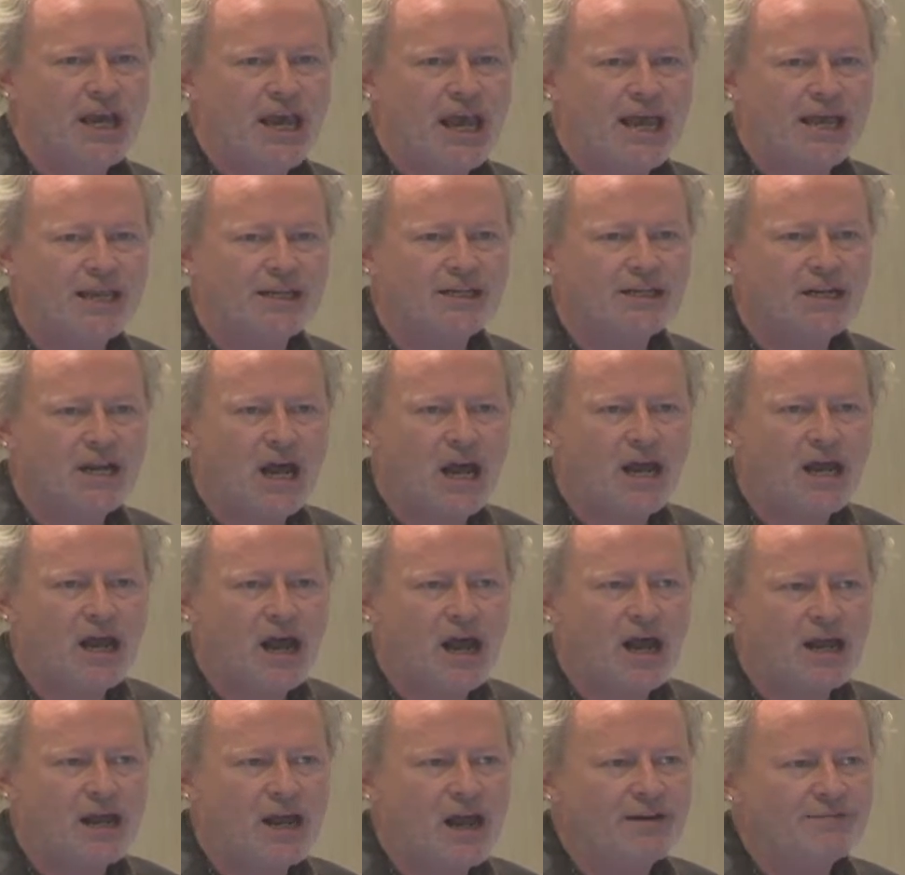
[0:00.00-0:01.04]
And
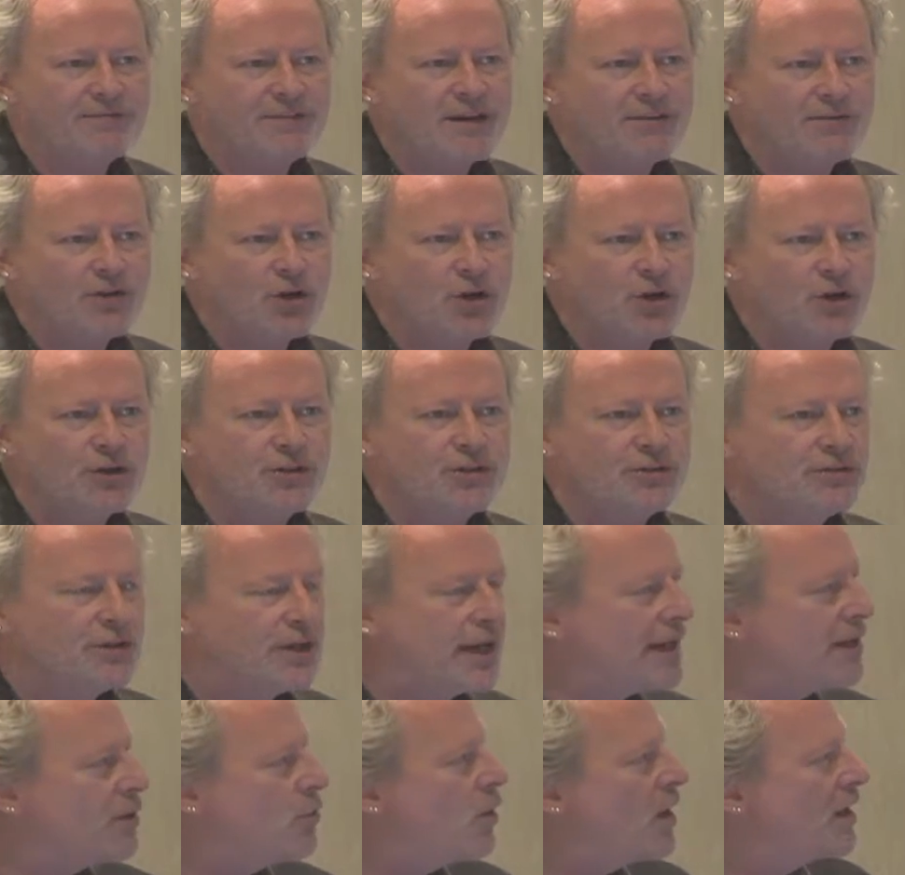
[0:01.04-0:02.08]
I've never heard
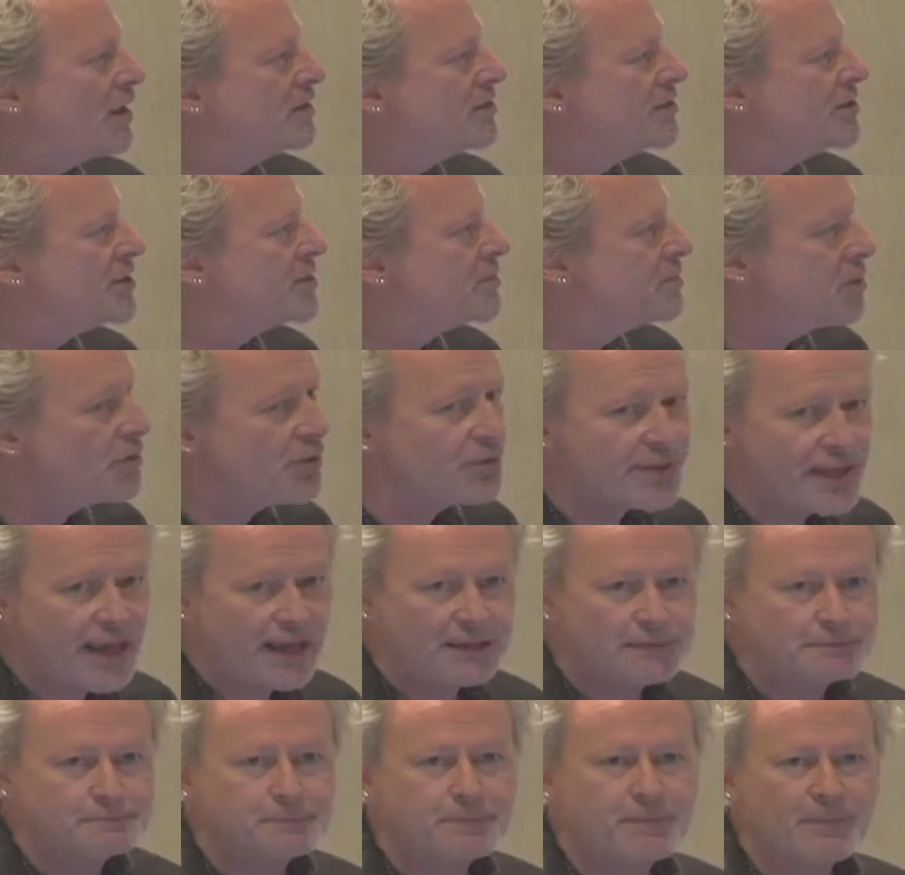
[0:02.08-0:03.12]
anyone dispute
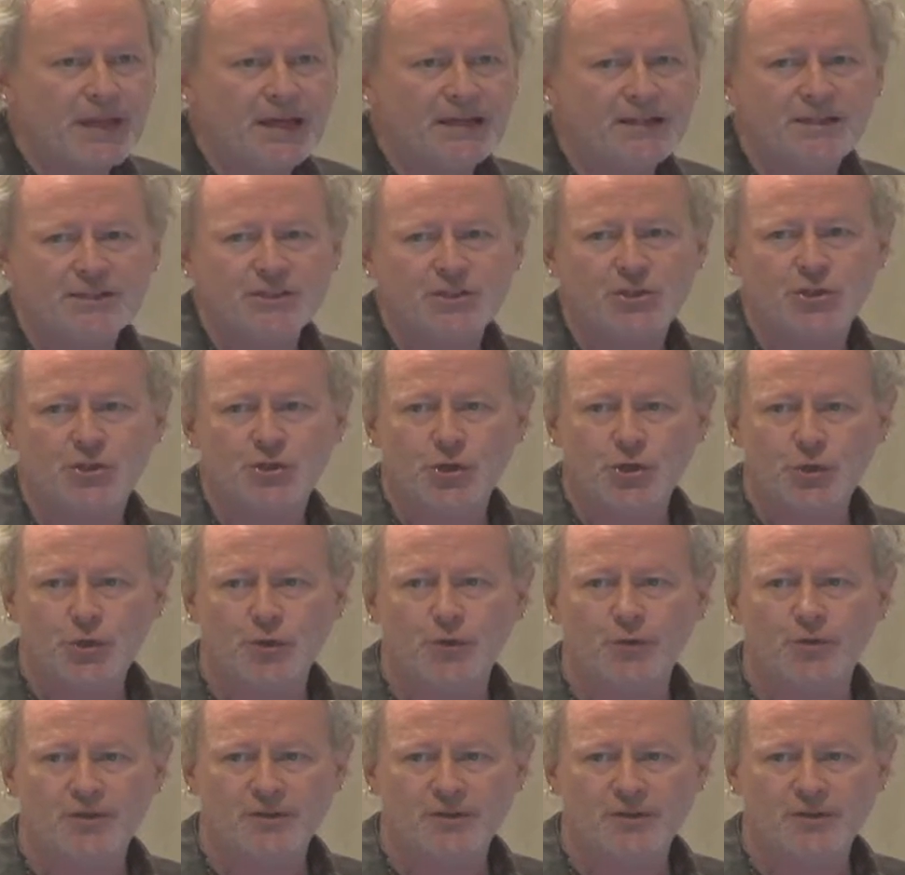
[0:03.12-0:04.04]
that, and it's true.